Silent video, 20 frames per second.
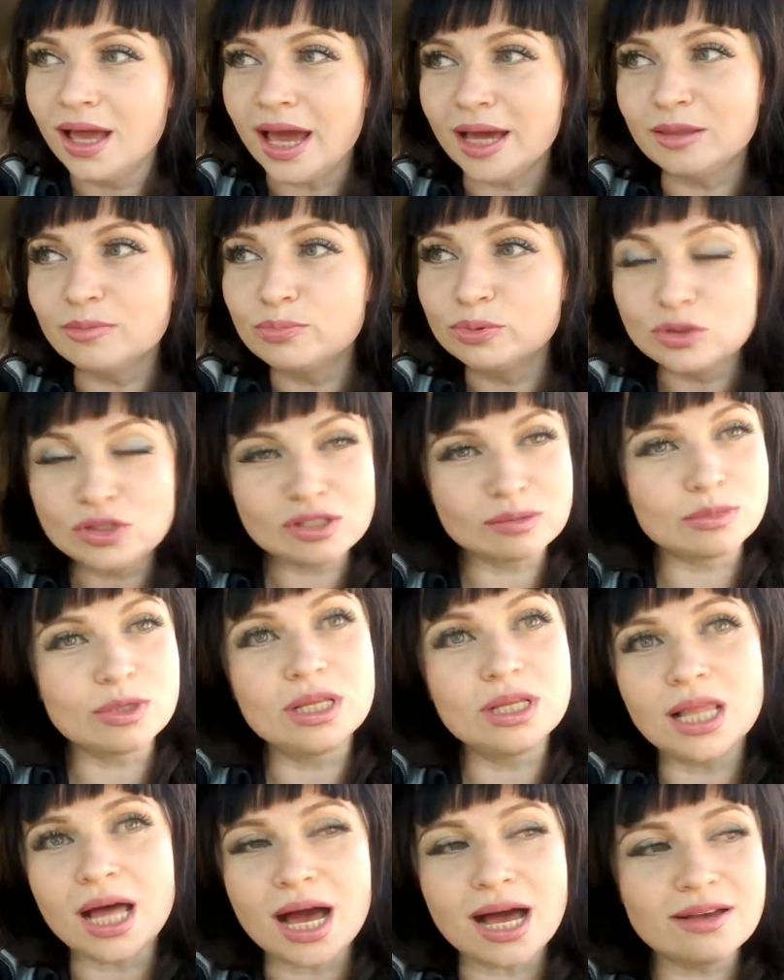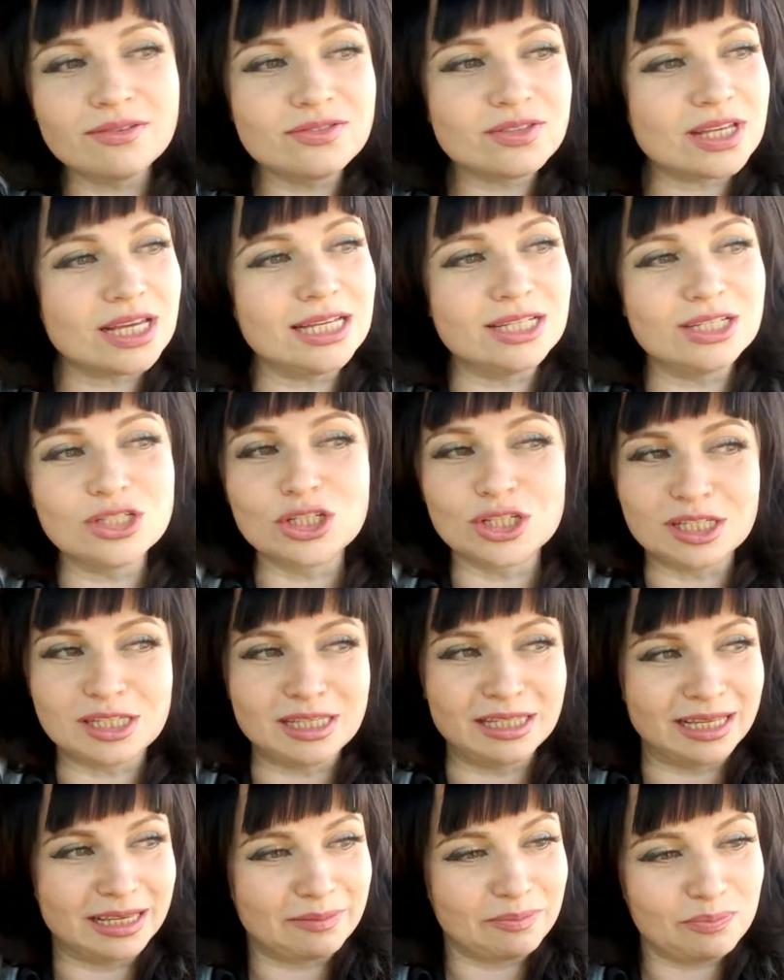and put some gloves and
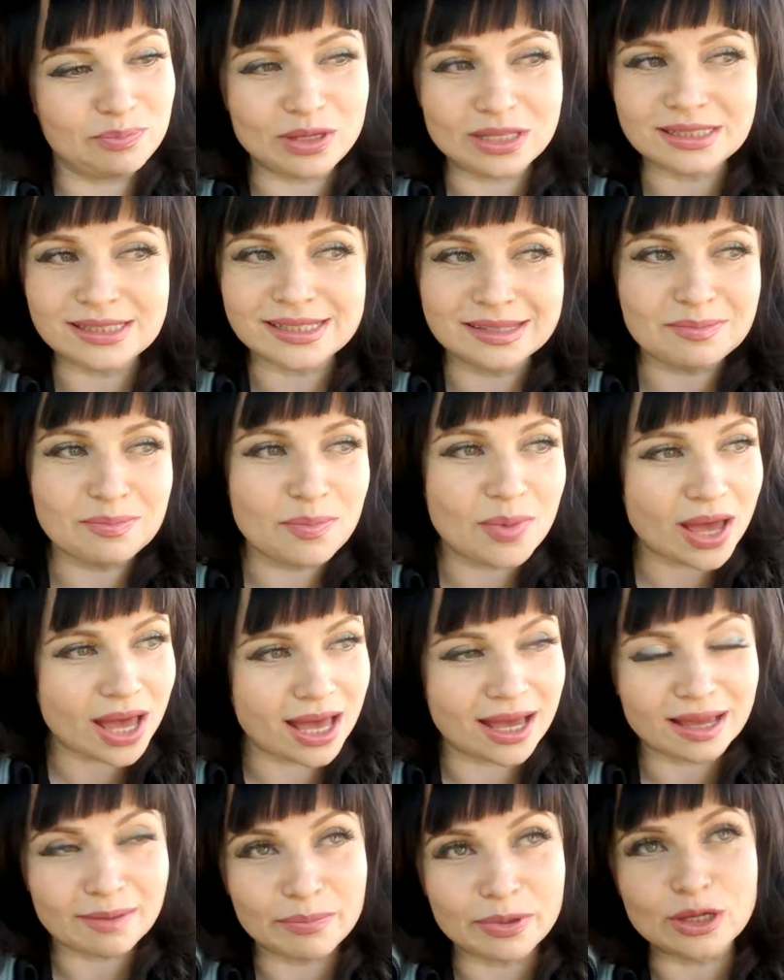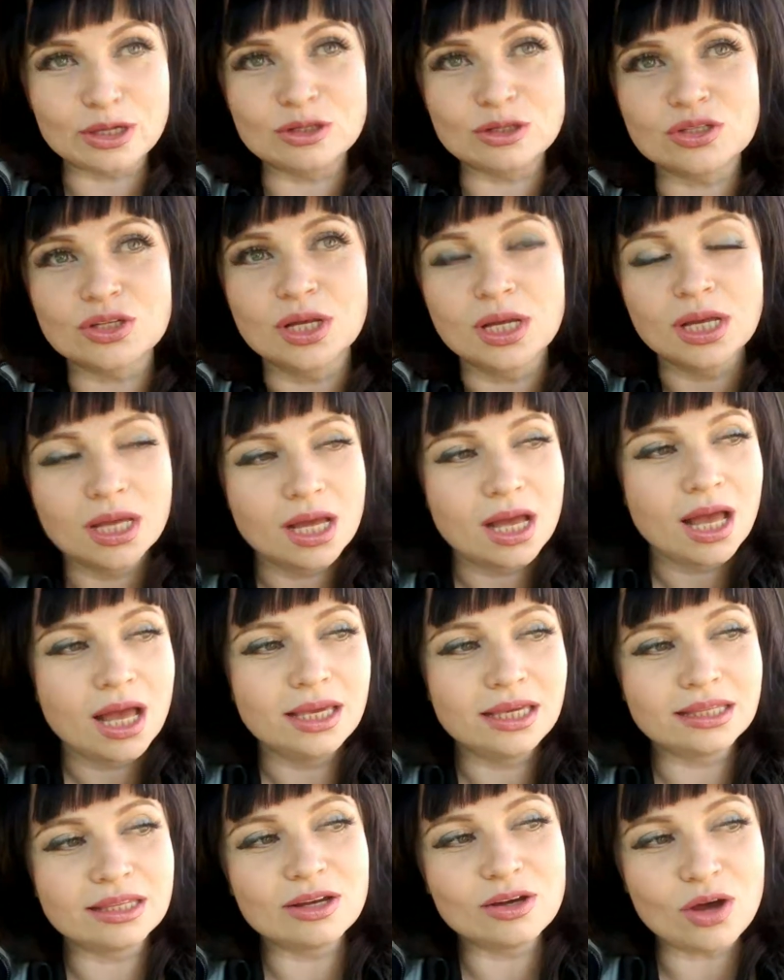just like beat that bag because
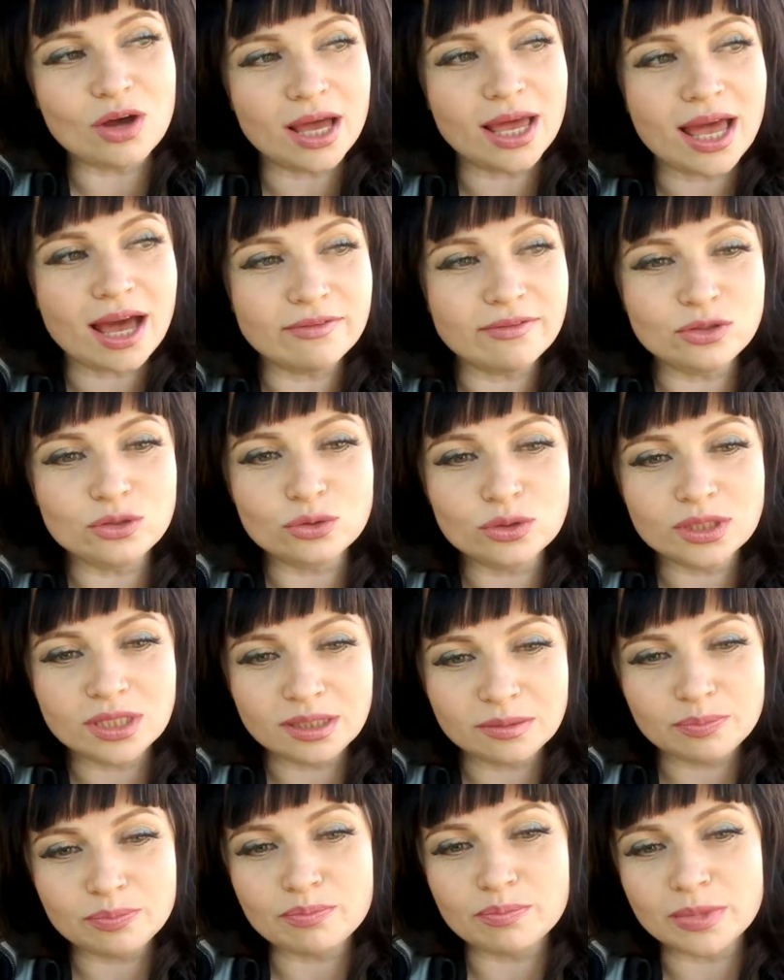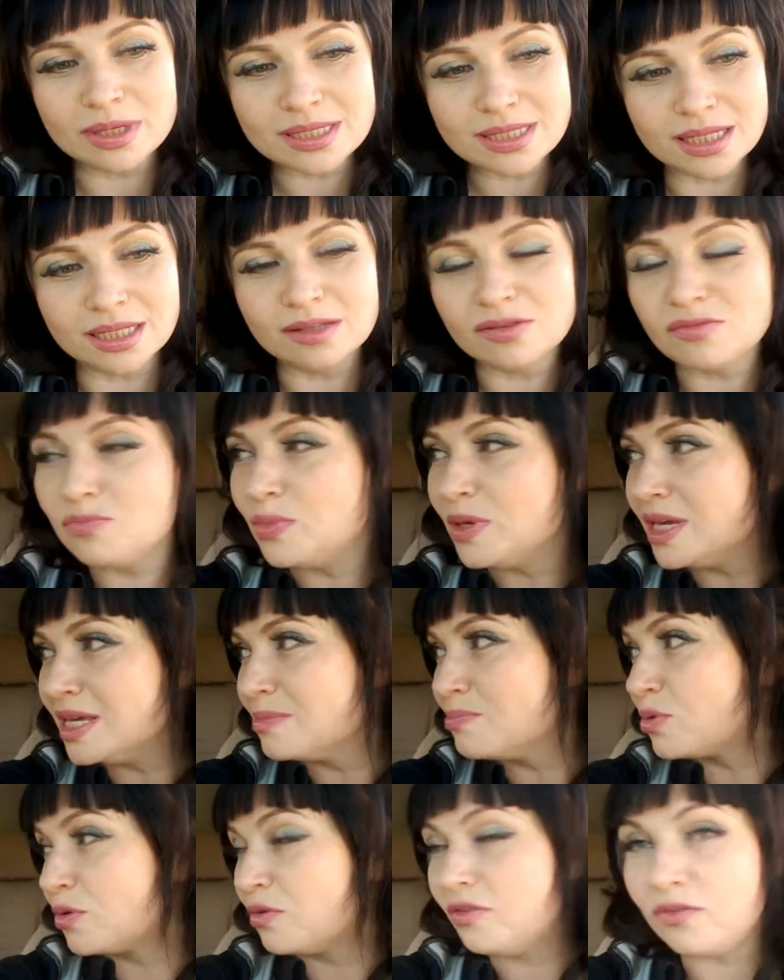you know i have to keep myself
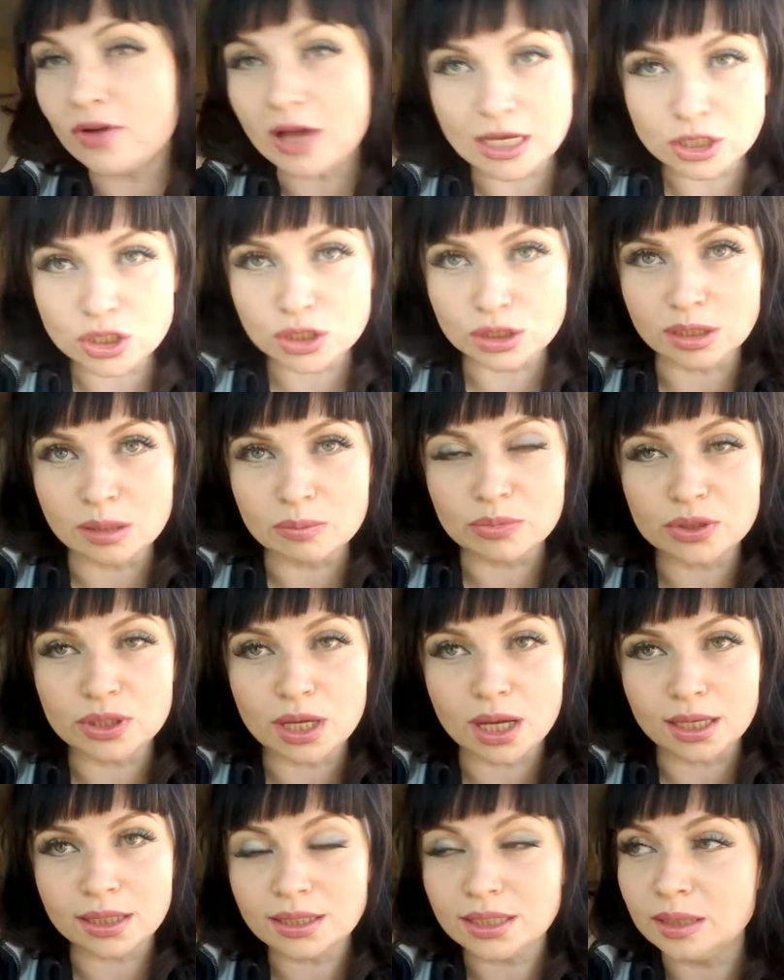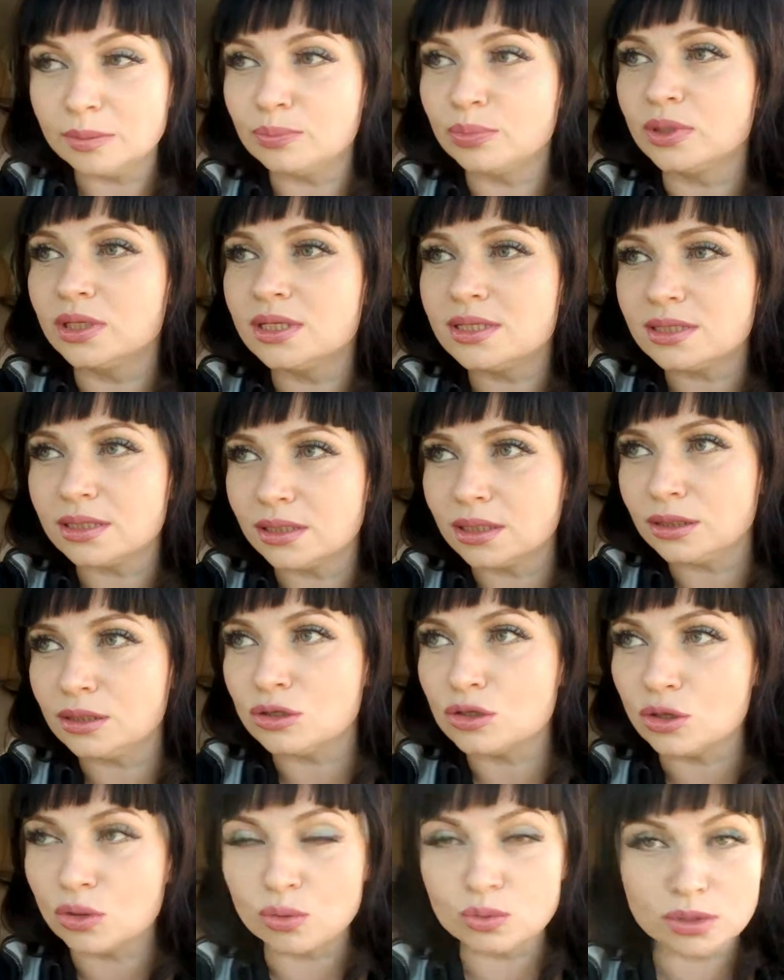being professional but i keep listening
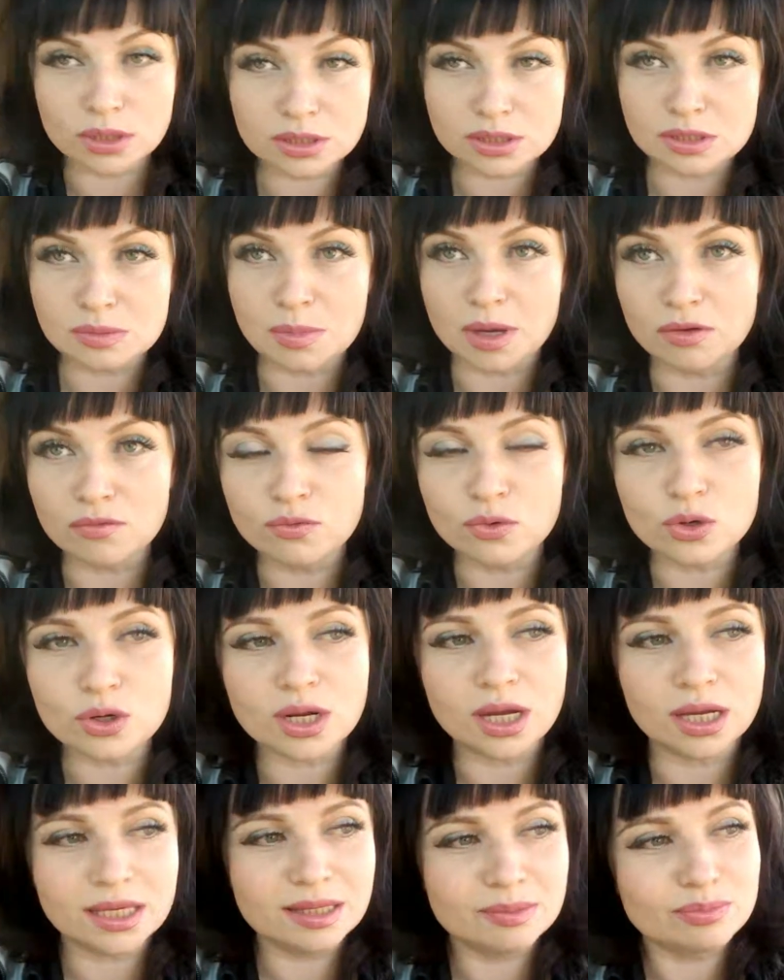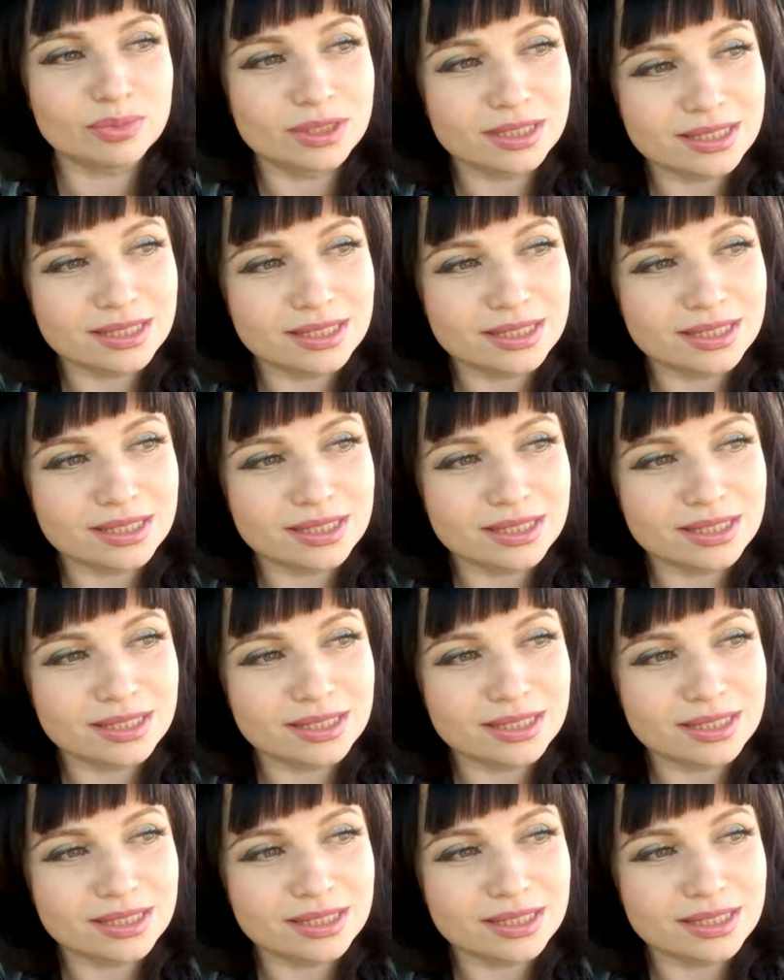you know this is my work i keep listening